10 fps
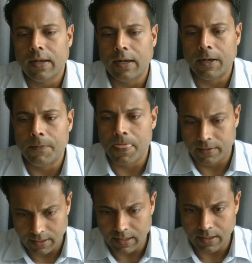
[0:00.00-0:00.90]
um,
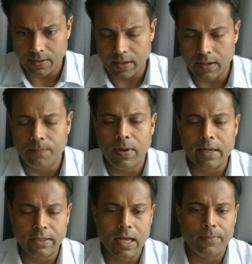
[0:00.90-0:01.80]
the uh,
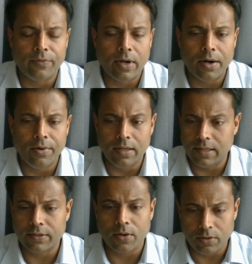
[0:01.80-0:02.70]
planting up of RE,
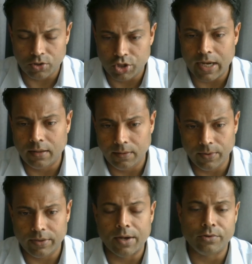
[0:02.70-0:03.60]
this all gel
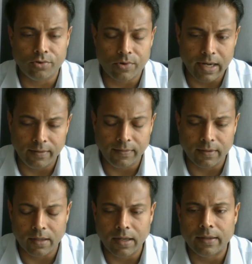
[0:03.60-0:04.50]
with our strengths
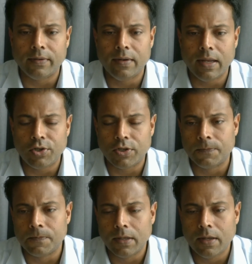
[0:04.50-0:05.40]
uh, as a nation.